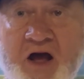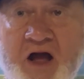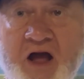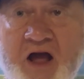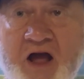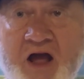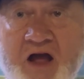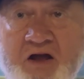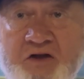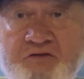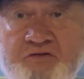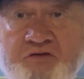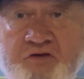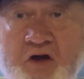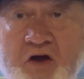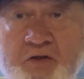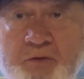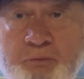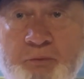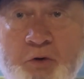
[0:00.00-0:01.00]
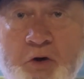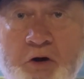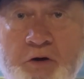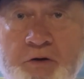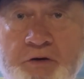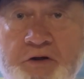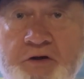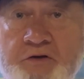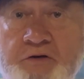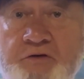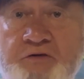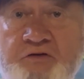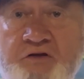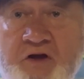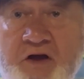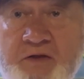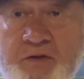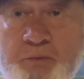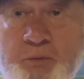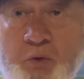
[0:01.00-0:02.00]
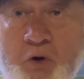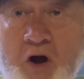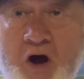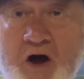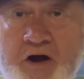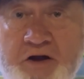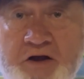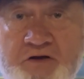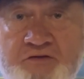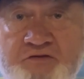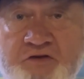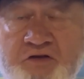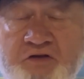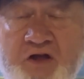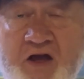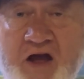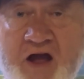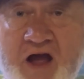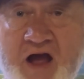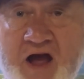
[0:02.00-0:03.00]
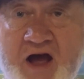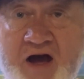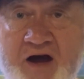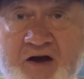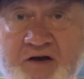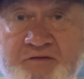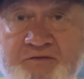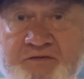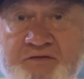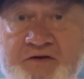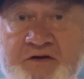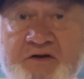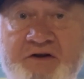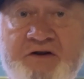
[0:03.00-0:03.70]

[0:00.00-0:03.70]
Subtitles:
and saw the produce and the products that they have.